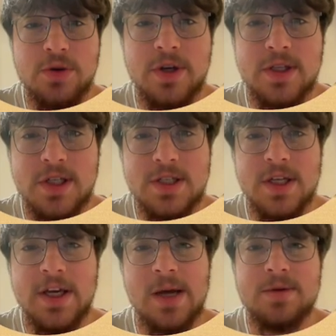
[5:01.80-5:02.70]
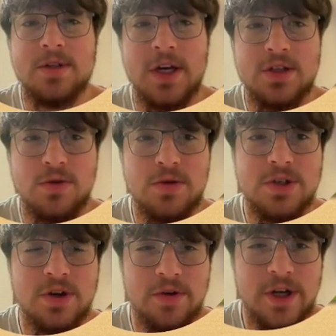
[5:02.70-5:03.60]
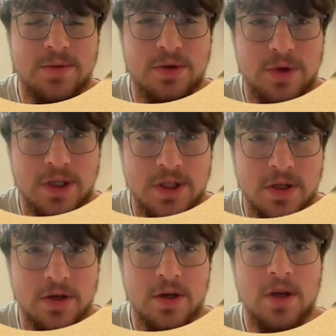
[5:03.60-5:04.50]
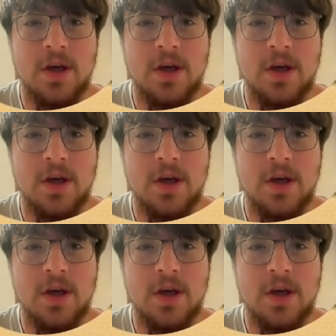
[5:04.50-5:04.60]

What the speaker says: consistent gaps in test scores and grades between each other,